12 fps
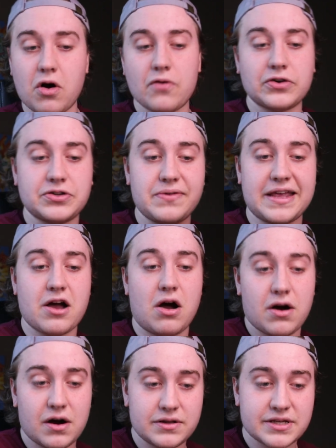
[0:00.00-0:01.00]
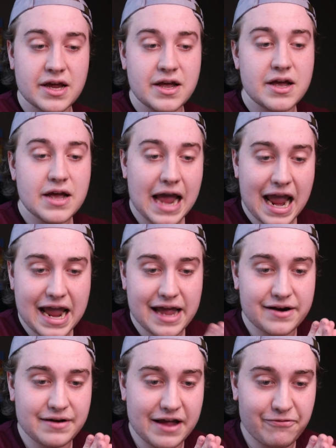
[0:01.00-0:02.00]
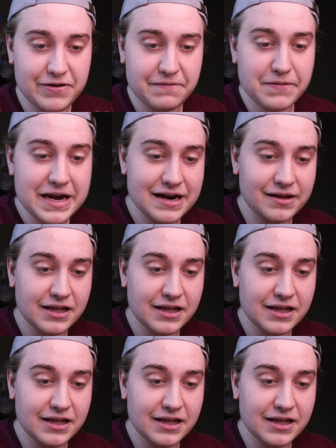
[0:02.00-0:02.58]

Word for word: over to the cards. And if we read a